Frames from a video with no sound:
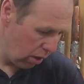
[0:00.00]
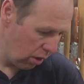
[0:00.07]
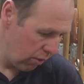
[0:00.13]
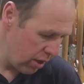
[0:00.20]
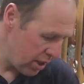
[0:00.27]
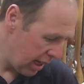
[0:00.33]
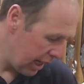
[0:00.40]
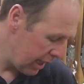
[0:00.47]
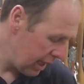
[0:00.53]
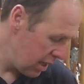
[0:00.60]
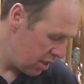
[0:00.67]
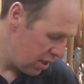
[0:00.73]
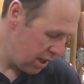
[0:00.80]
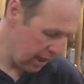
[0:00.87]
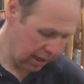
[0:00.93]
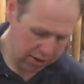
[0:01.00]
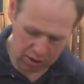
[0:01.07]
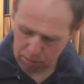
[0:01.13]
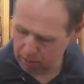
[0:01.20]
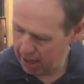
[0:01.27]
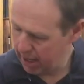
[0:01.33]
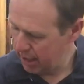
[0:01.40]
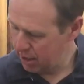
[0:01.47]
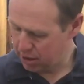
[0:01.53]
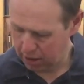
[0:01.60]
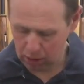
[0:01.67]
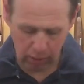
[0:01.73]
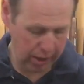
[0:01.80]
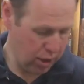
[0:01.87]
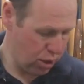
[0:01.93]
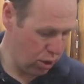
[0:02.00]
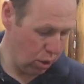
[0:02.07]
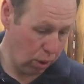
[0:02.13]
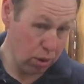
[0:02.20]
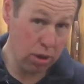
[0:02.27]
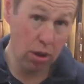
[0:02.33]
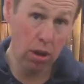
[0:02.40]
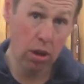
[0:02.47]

Reason I like these Tikkas as well is they're quite short,